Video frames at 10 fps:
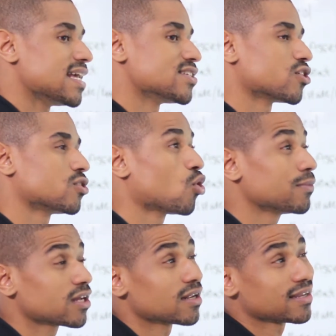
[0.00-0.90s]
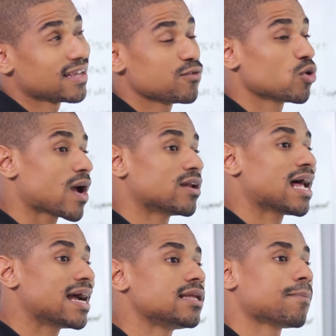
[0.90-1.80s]
is they're normally going to give you around
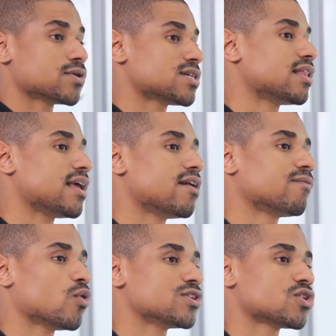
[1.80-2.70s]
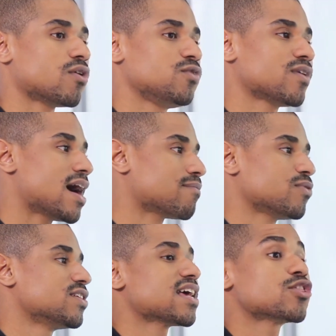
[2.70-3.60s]
90% of the invoice. So if you've got,
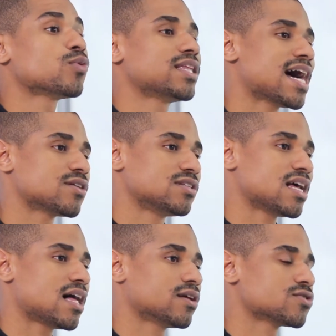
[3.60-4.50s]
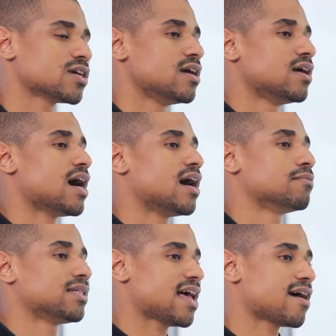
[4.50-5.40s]
let's say, $3,000
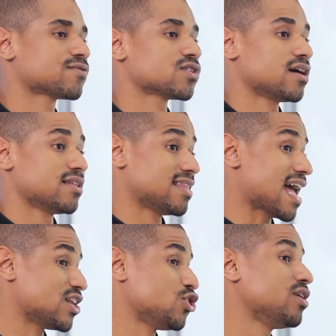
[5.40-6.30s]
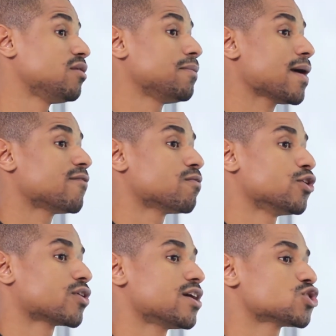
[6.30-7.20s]
left that you need to be paid from
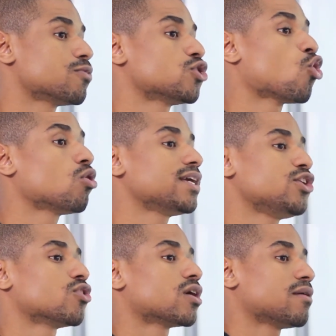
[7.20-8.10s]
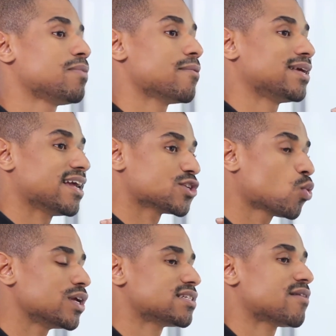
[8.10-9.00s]
your customer, normally you're going to be able to get
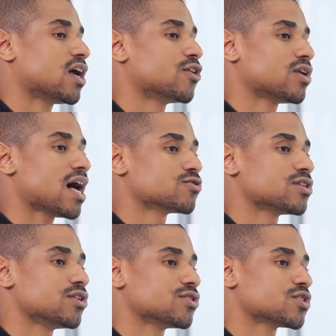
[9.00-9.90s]
$2,700 in a